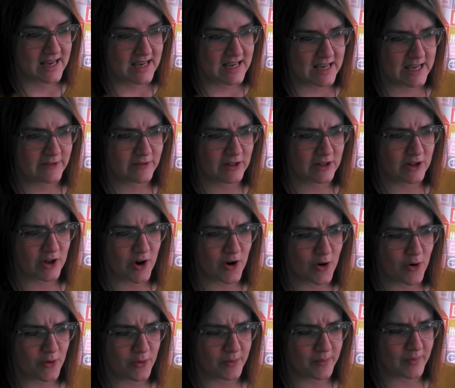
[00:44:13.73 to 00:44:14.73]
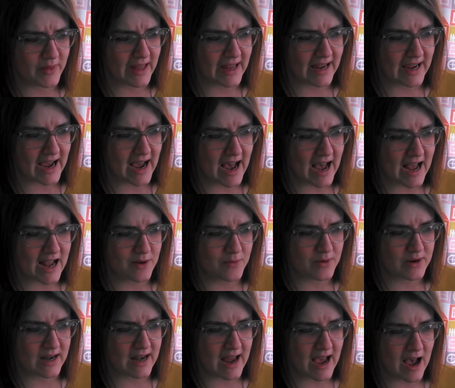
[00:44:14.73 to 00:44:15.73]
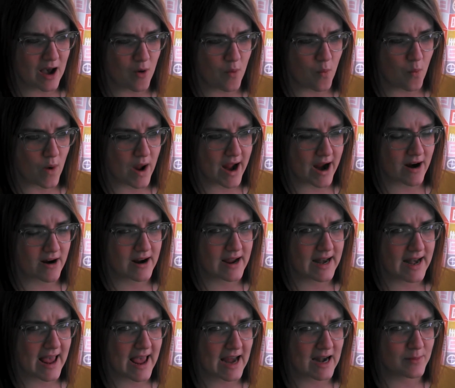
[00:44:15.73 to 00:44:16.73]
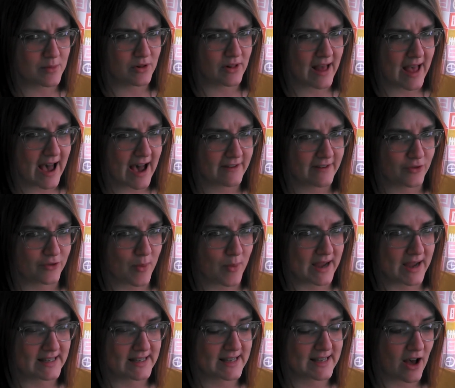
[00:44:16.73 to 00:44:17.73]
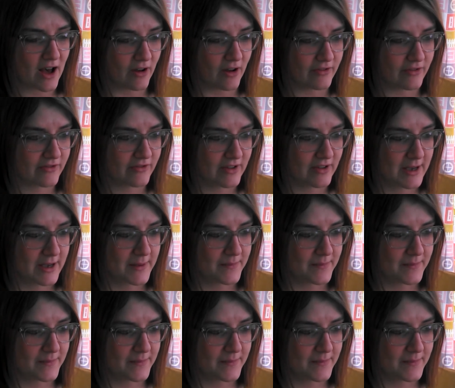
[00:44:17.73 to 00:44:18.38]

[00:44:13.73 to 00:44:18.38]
even though like I would not wear an animal hat for myself,